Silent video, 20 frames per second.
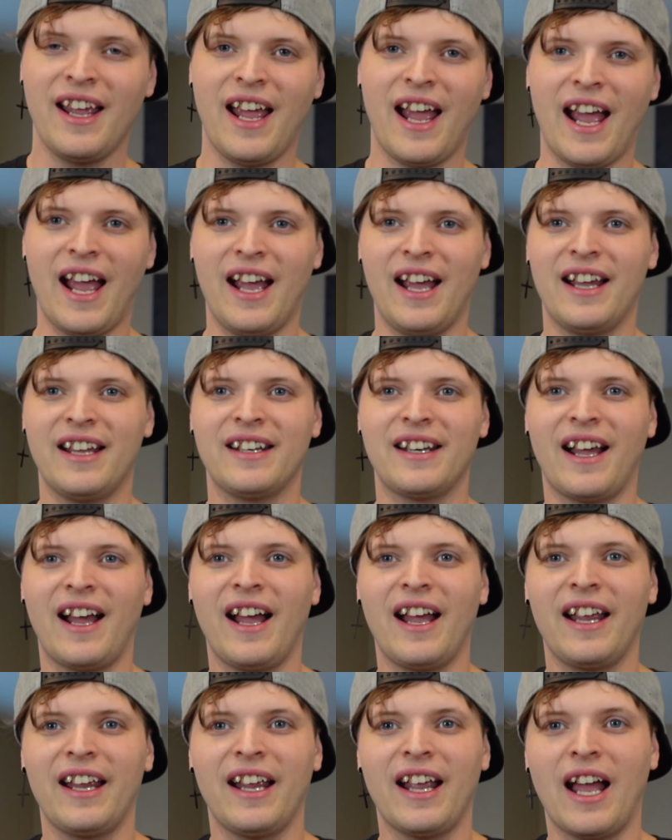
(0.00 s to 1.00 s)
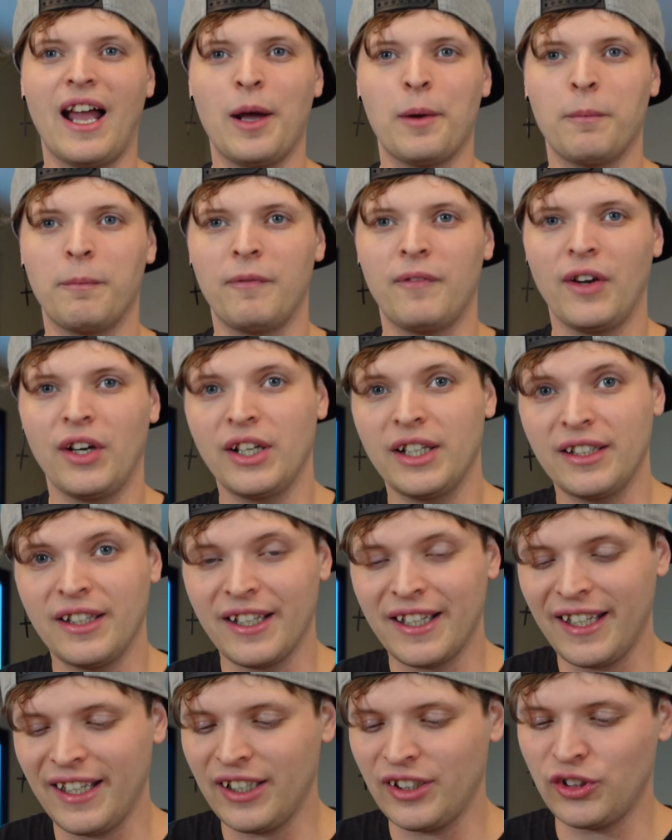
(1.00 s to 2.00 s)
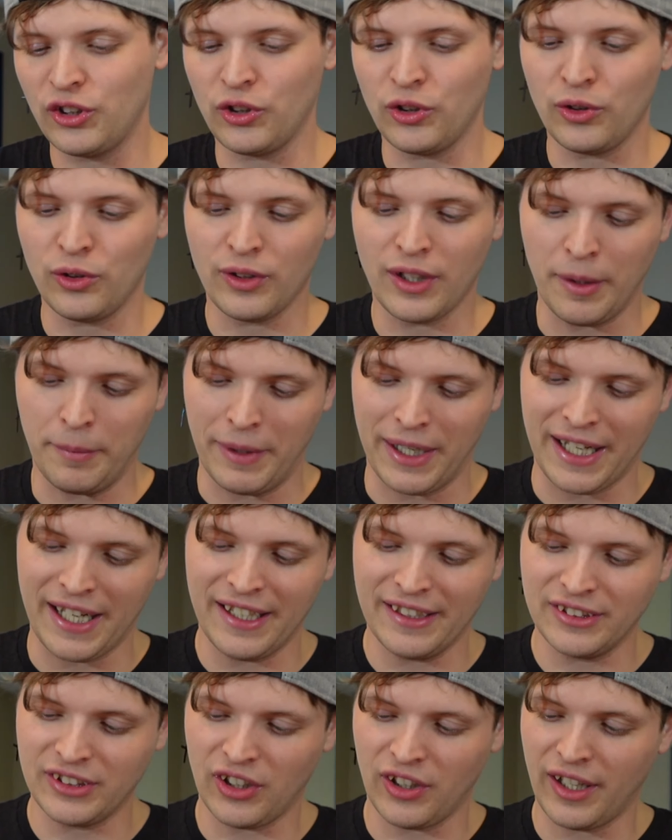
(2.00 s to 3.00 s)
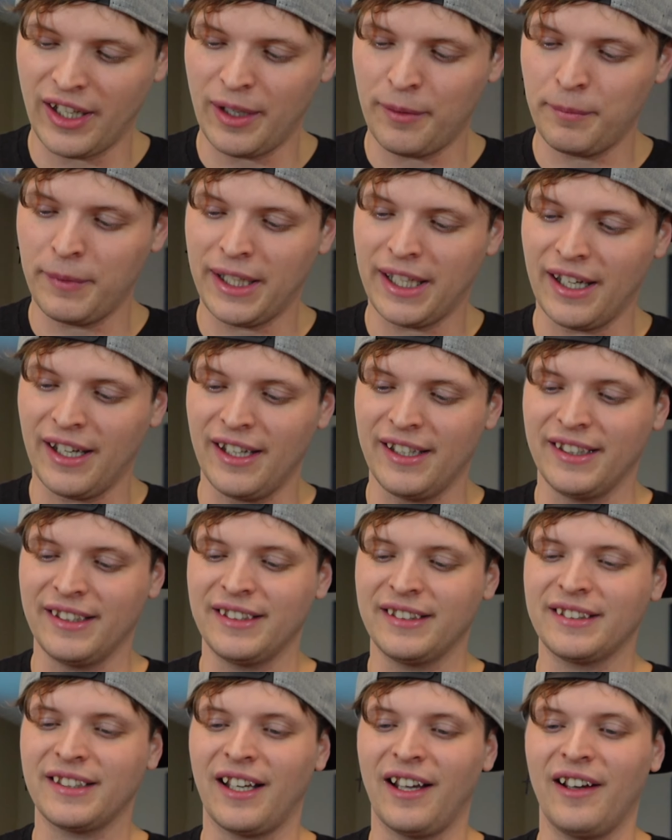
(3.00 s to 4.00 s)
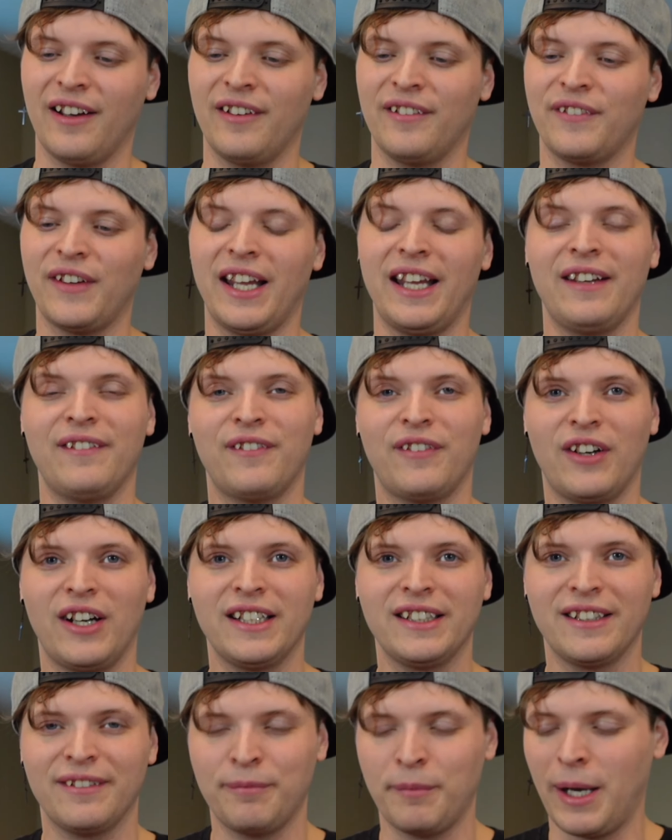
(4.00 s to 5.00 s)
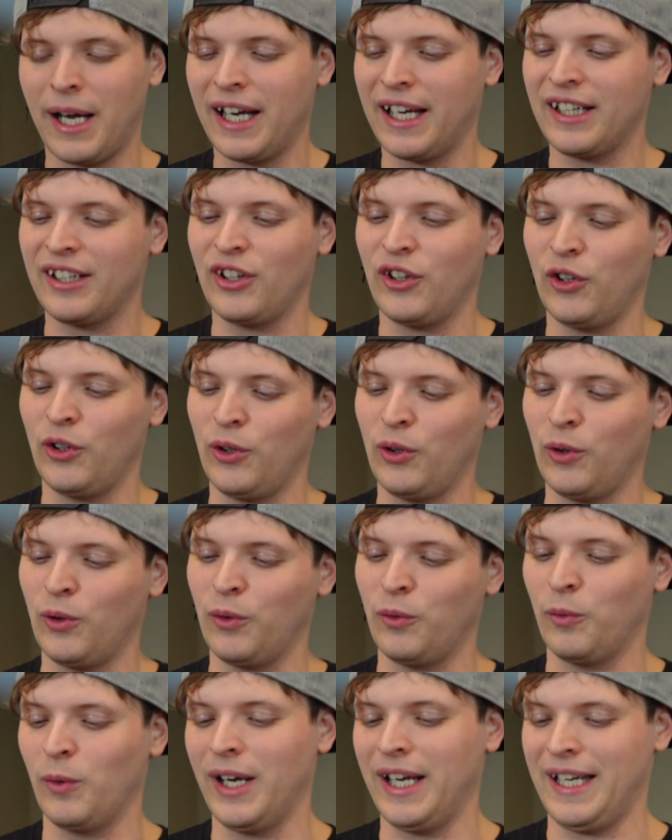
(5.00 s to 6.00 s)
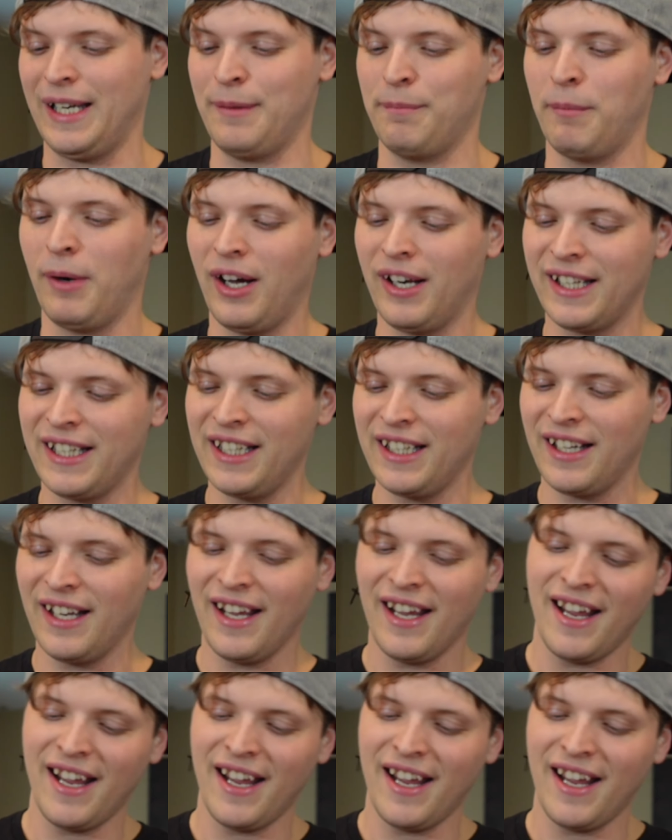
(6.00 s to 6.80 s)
and I am very lucky to get my hands on it because of a friend of mine who went and bought it,